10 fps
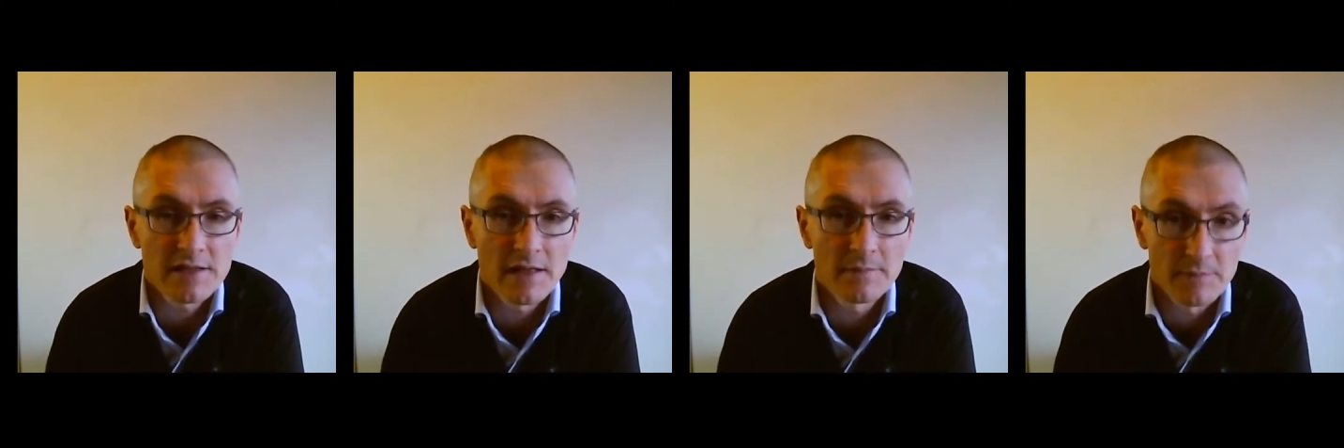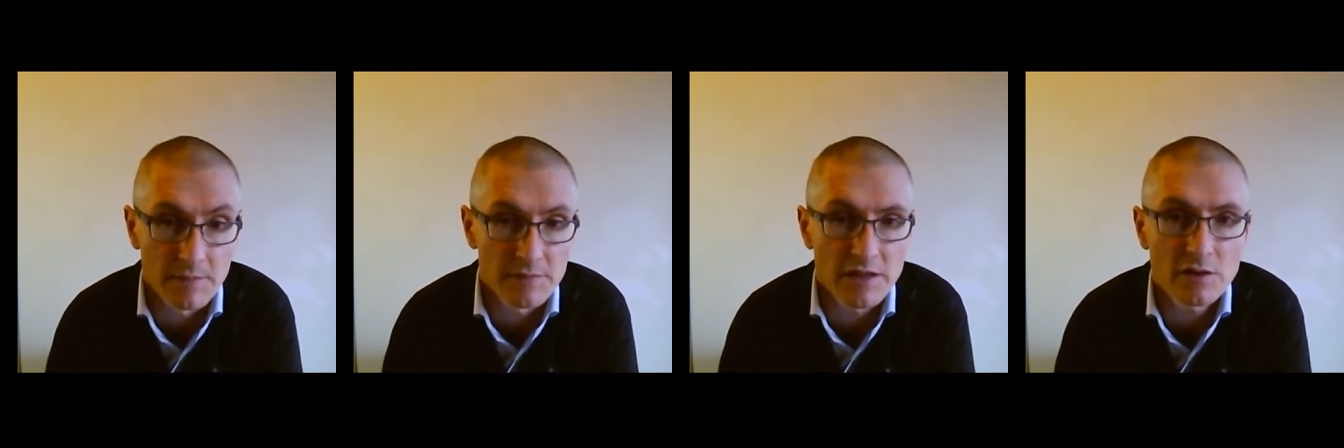in
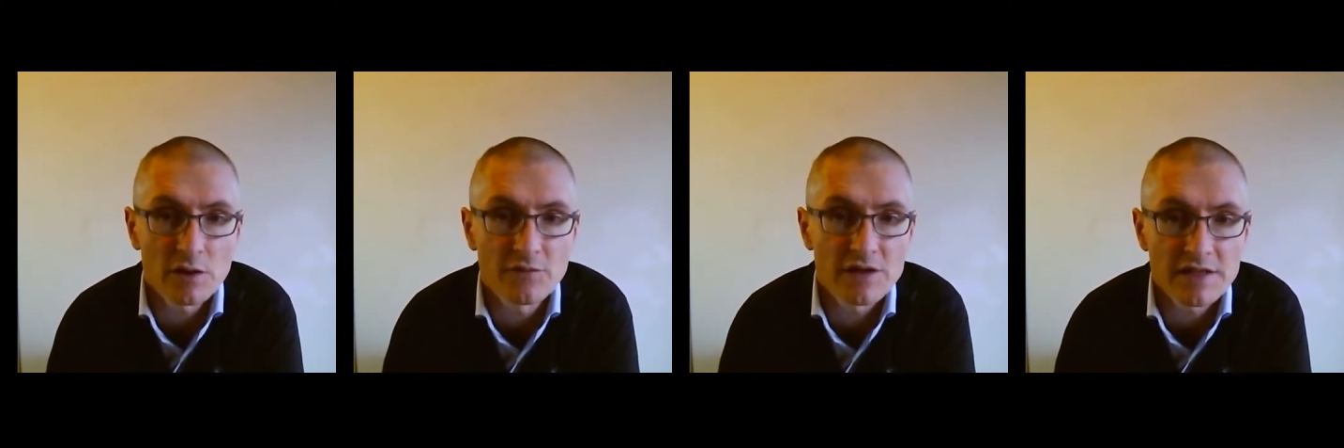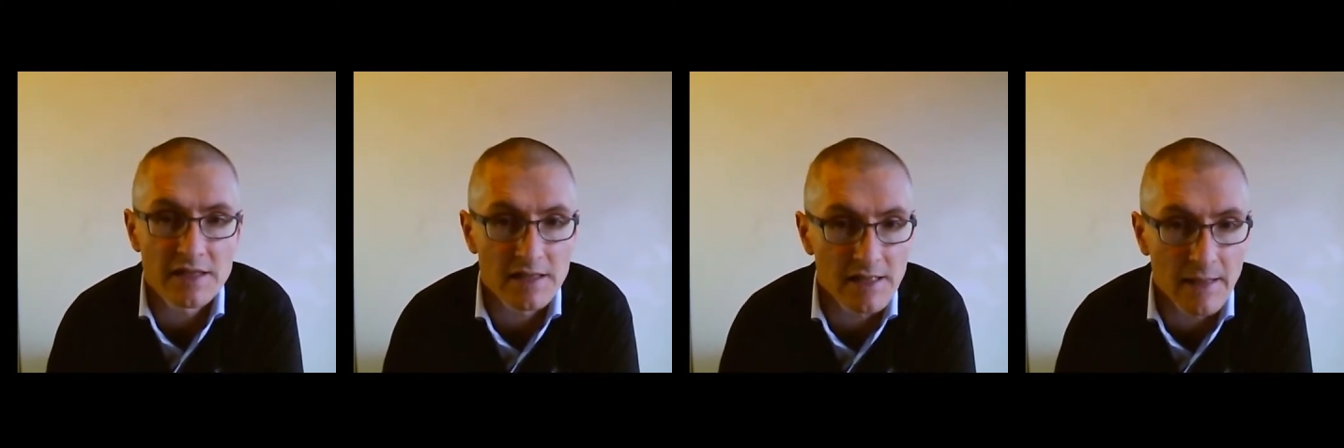particular if it's
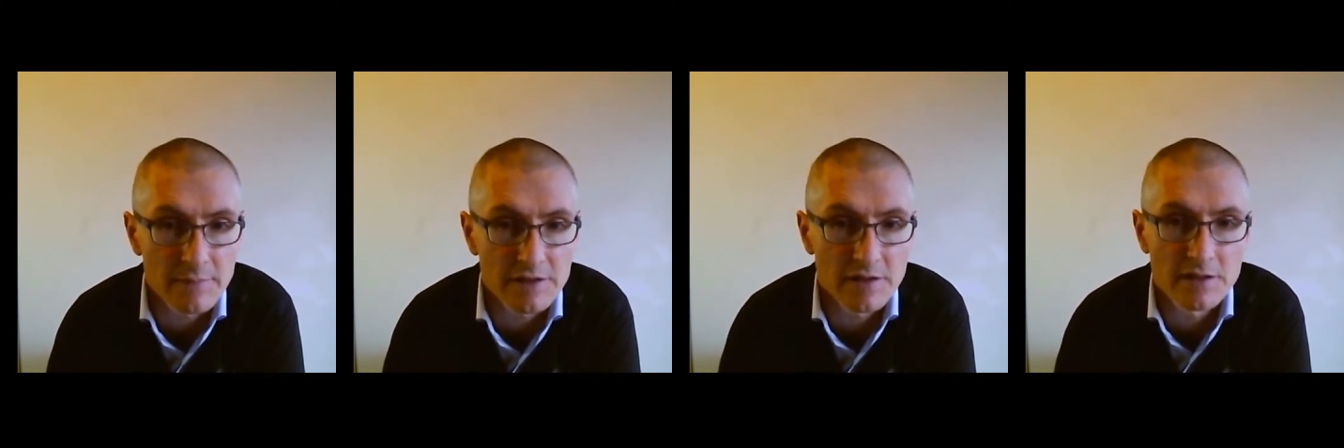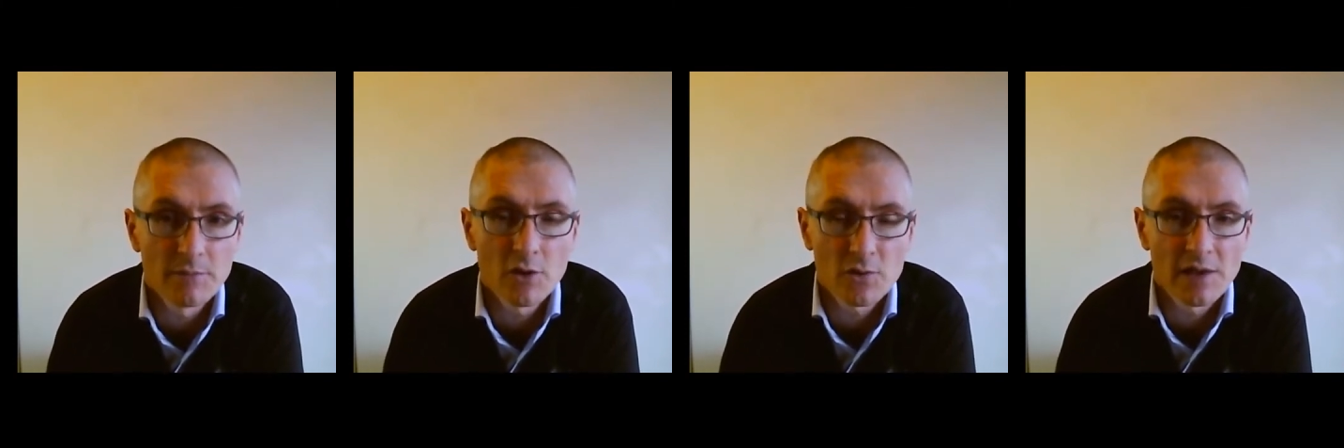kept at a
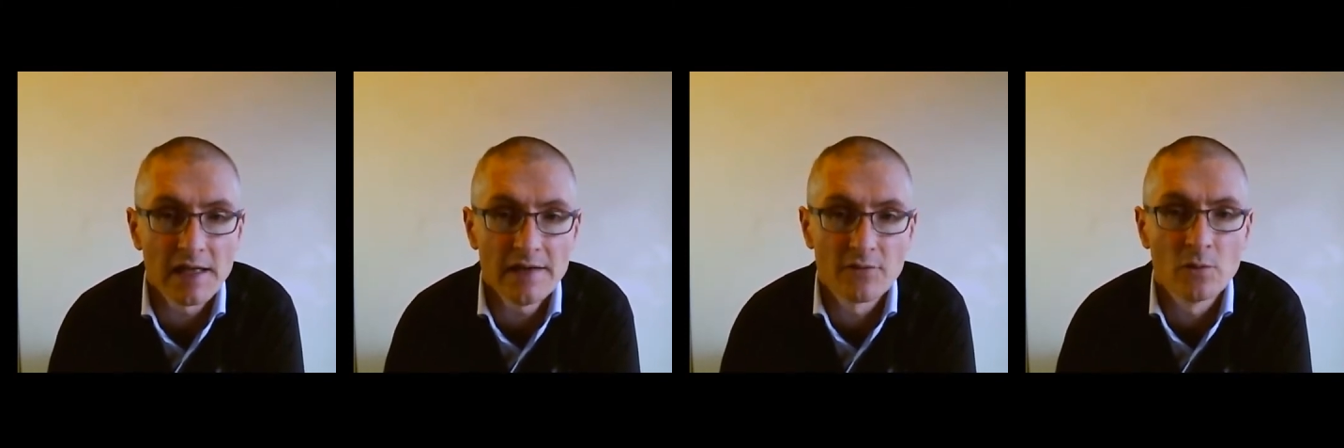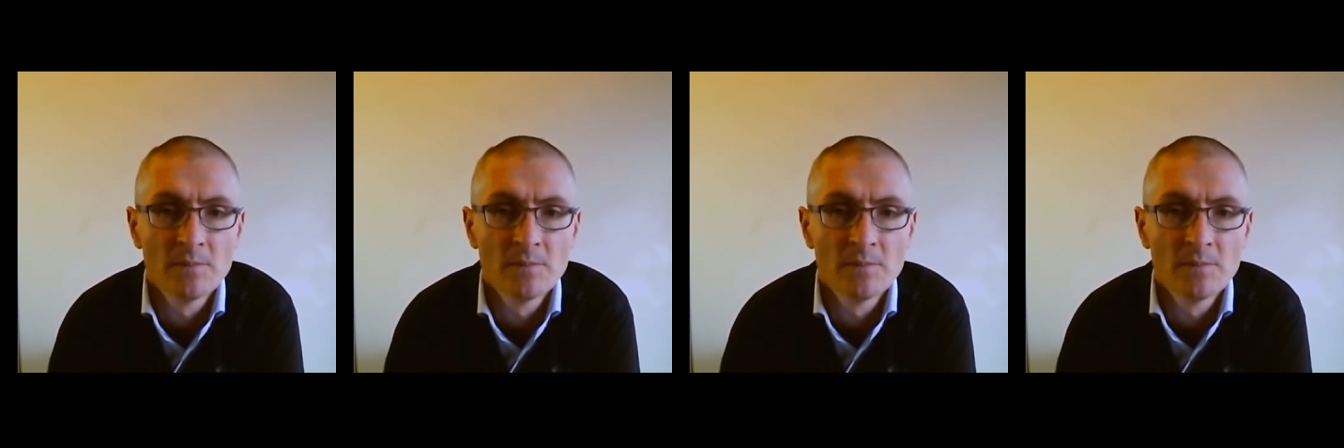moderate level,